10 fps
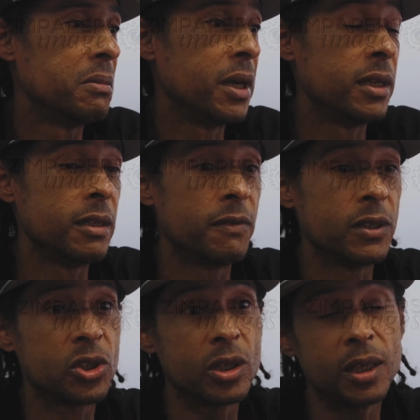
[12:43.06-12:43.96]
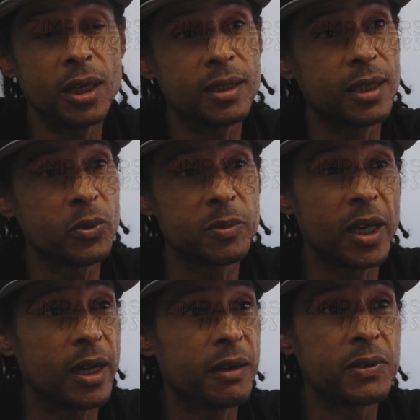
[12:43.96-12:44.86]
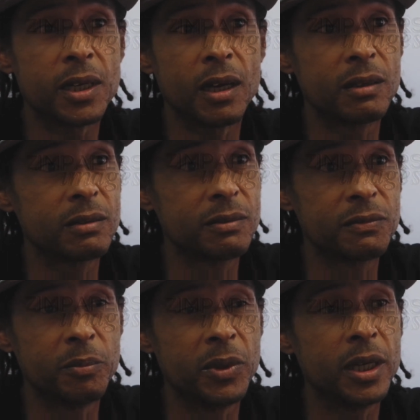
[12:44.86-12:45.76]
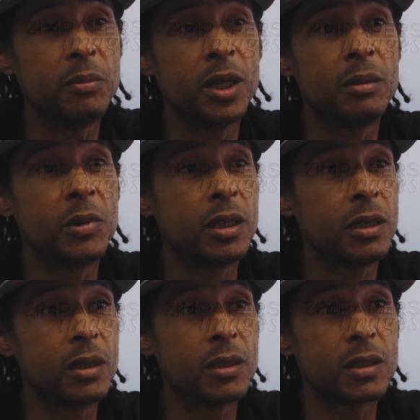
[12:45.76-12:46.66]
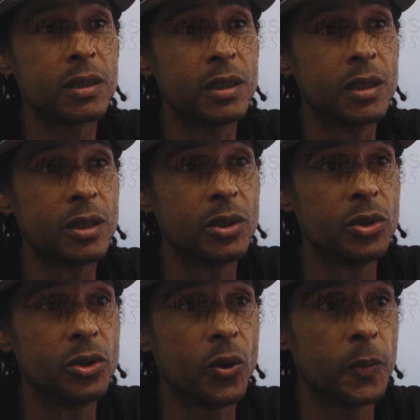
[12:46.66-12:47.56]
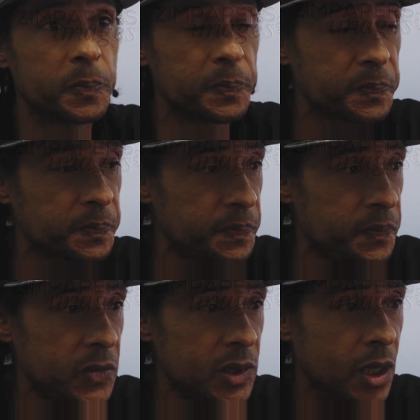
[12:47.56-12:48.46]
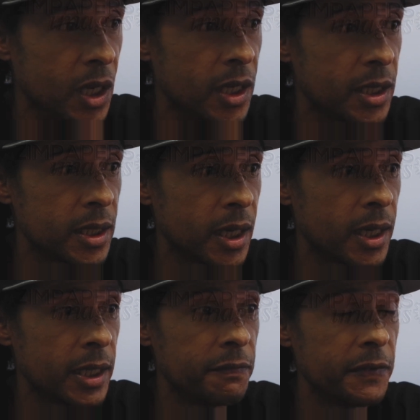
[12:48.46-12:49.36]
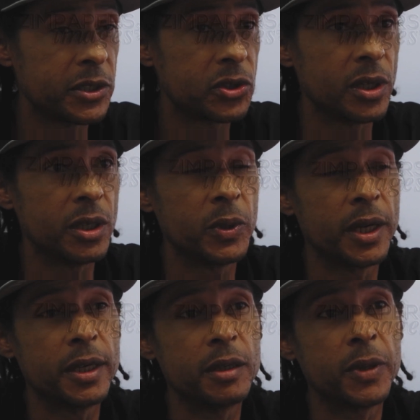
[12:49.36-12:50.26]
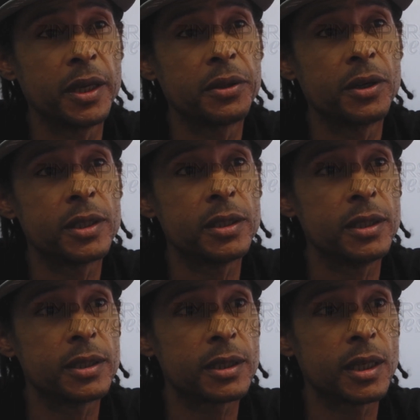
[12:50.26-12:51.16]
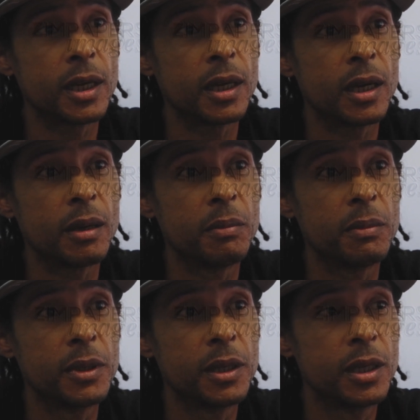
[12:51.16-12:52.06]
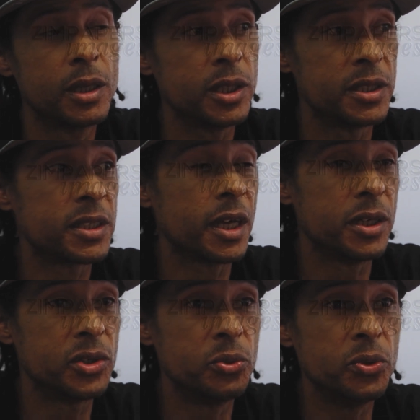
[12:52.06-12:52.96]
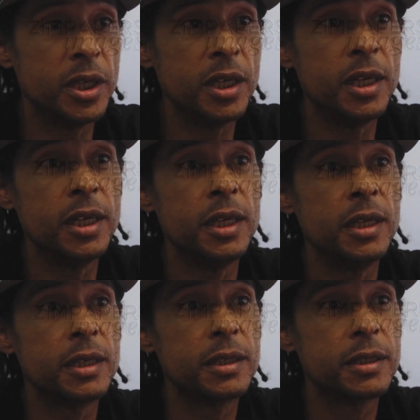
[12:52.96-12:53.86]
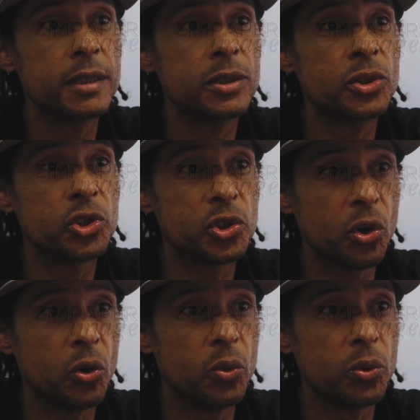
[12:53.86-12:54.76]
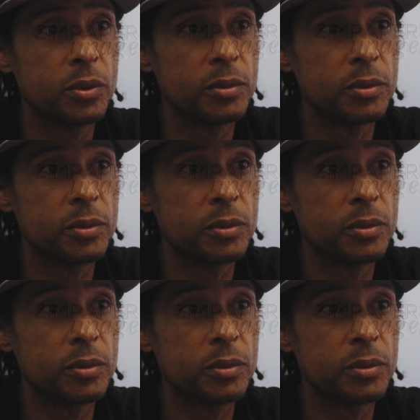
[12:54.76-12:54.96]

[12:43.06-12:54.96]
And eventually, that was my lifestyle for many, many, many years. You know, and eventually when I hit my 30s, it started to really show,